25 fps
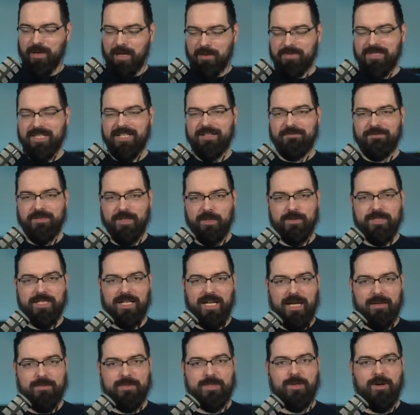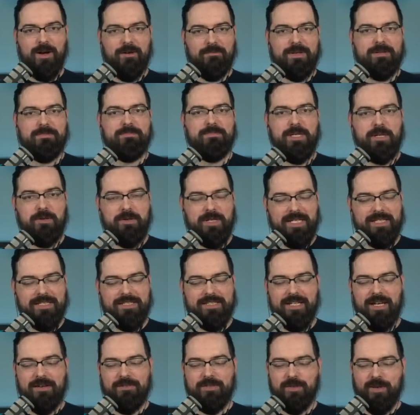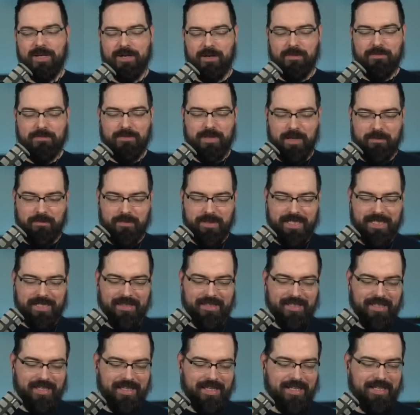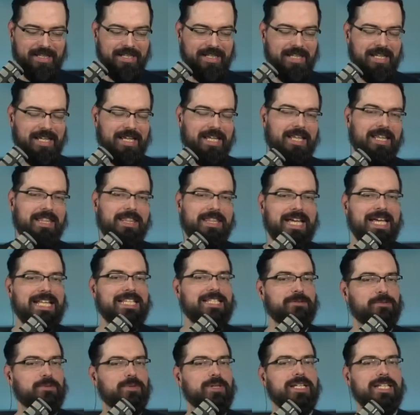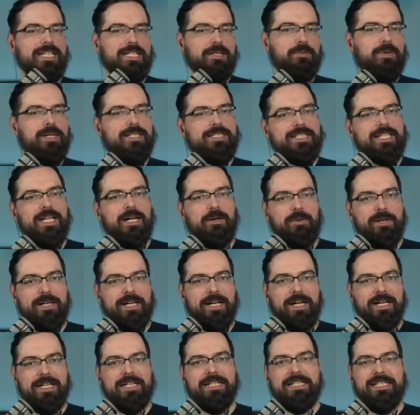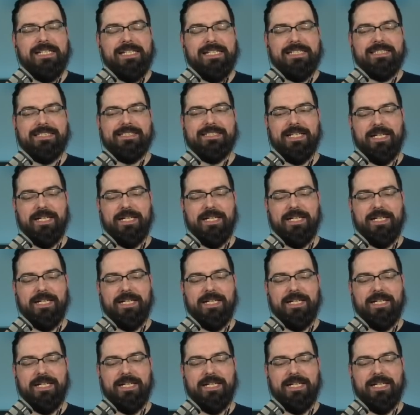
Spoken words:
it a few times, so I've been muting stuff so I don't bump anything, and that's really what's going on. So